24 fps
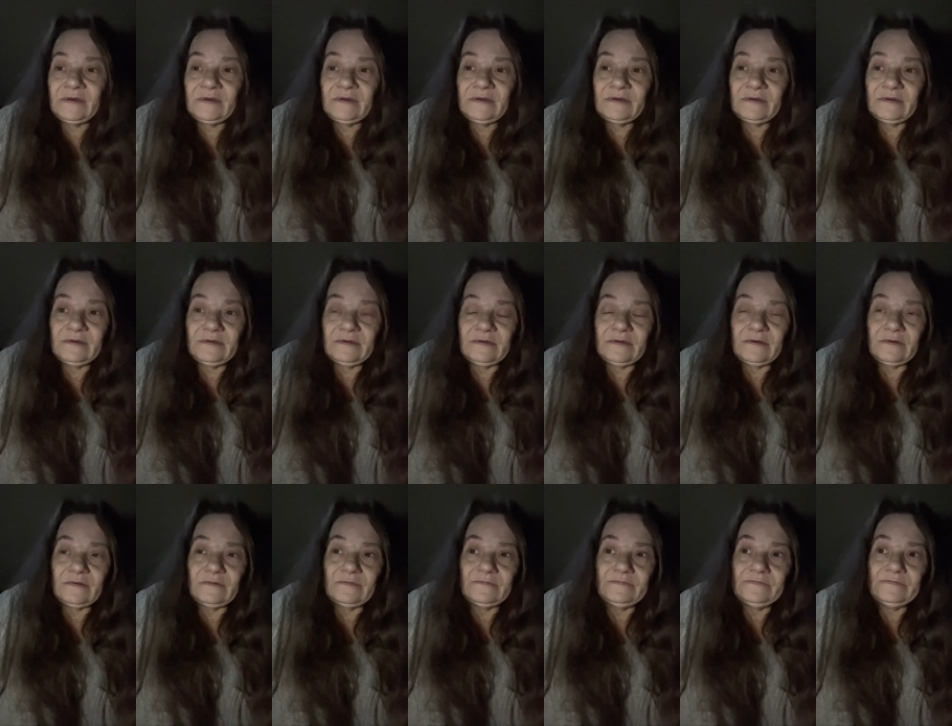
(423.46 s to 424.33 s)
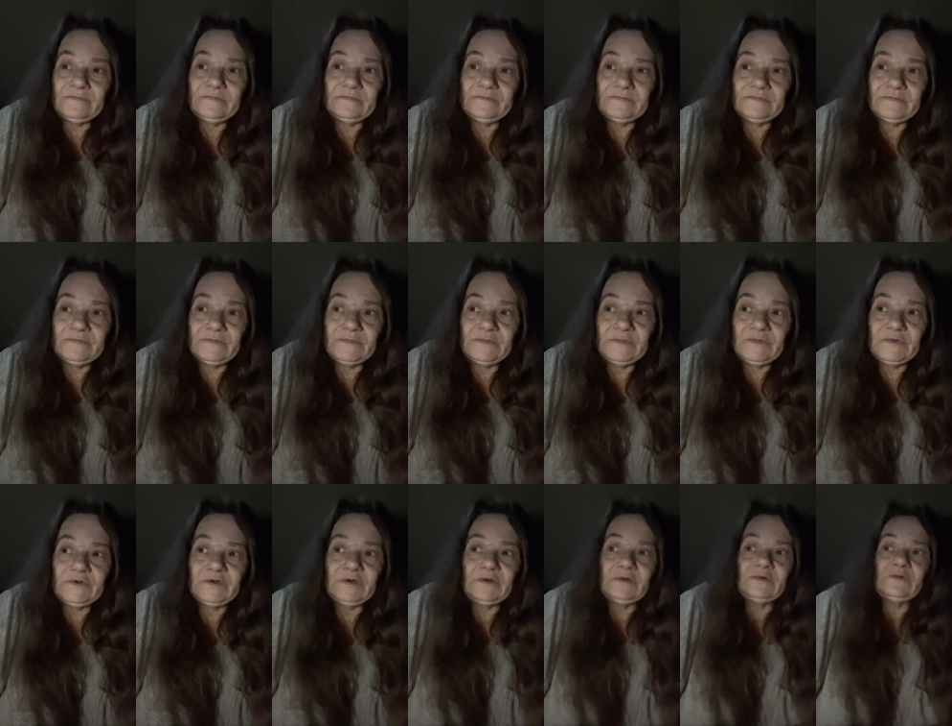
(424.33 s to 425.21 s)
You know,
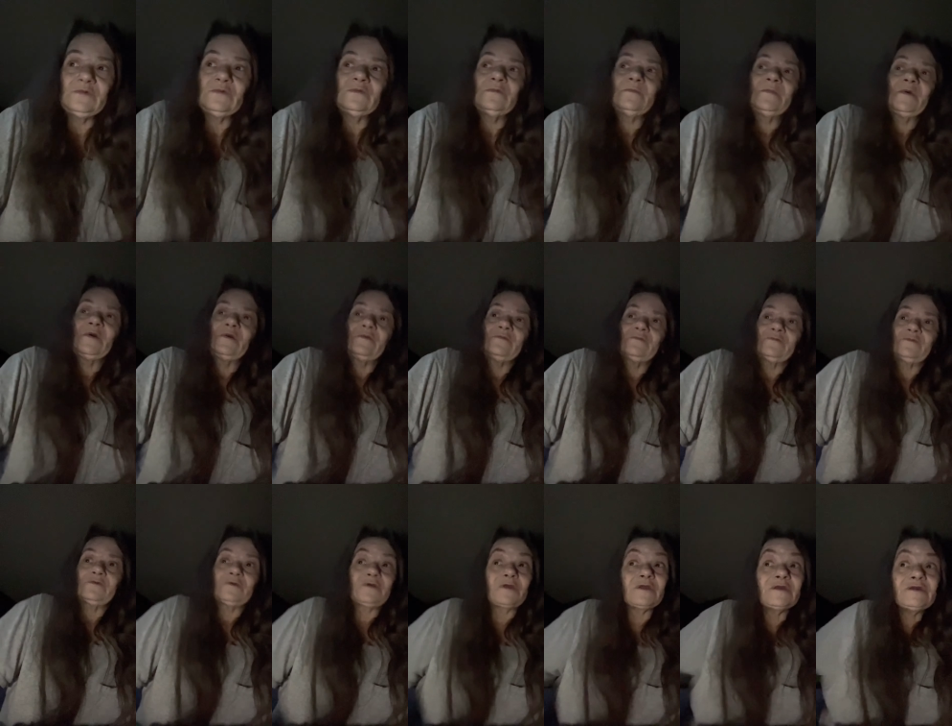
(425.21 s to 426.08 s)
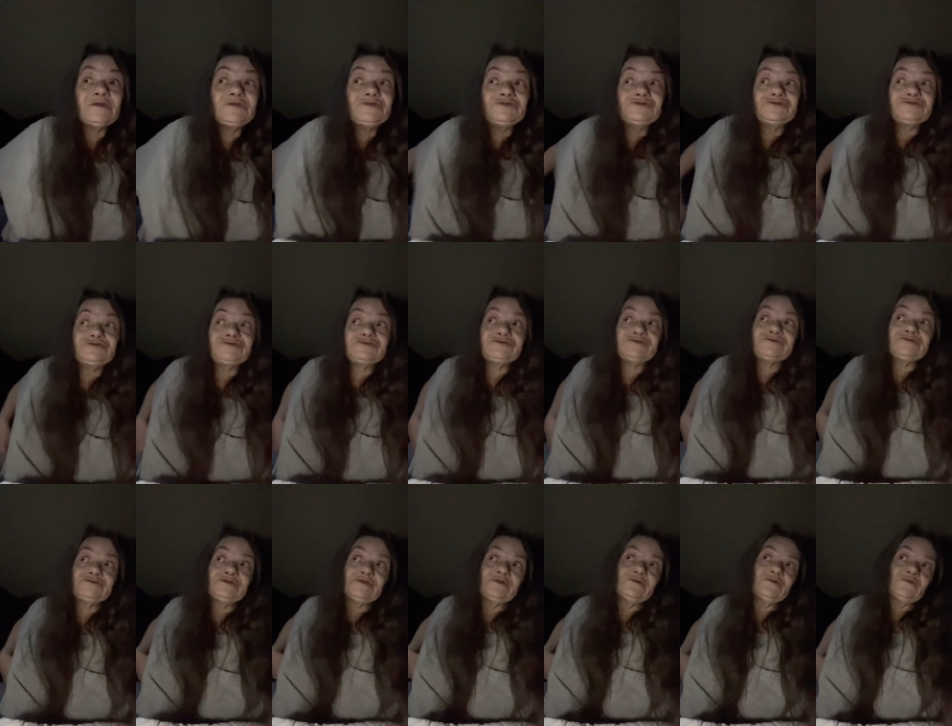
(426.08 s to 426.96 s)
she knew about Krrish.
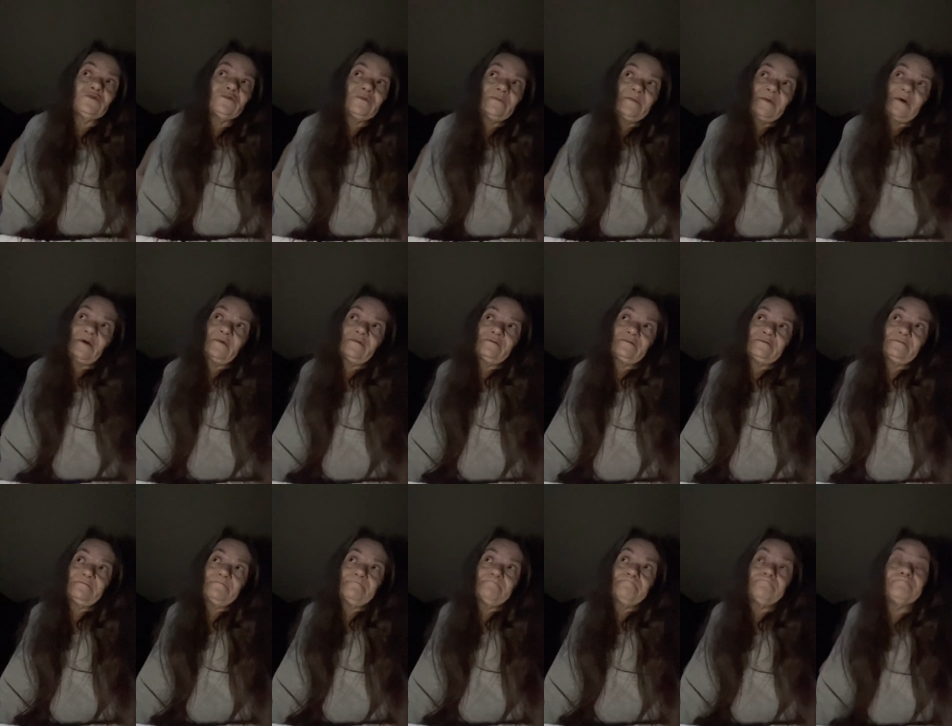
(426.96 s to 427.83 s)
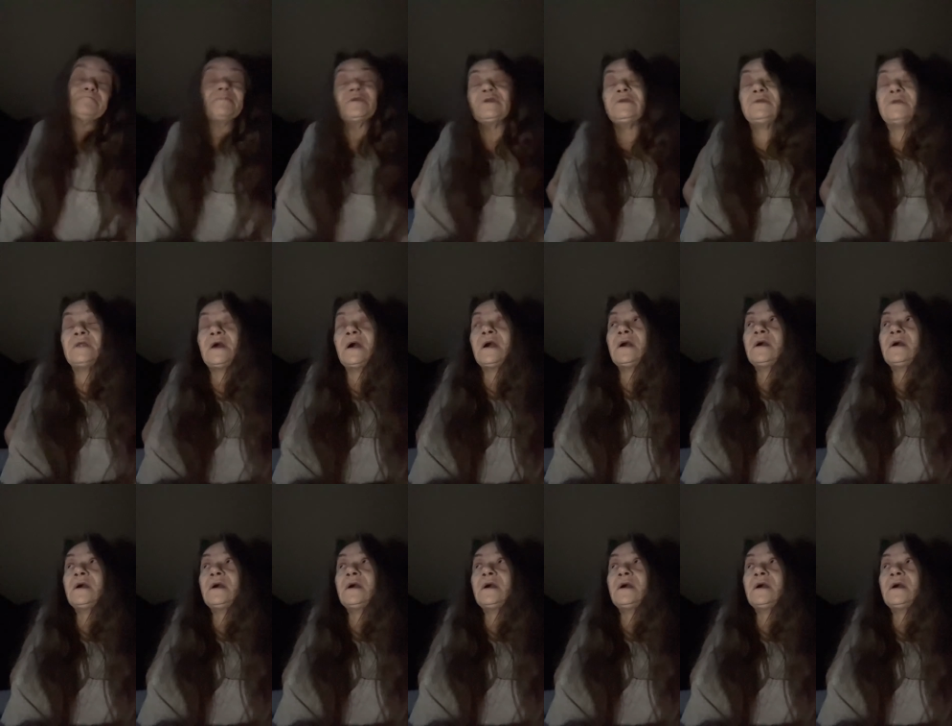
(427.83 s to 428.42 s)
She knew about Billa.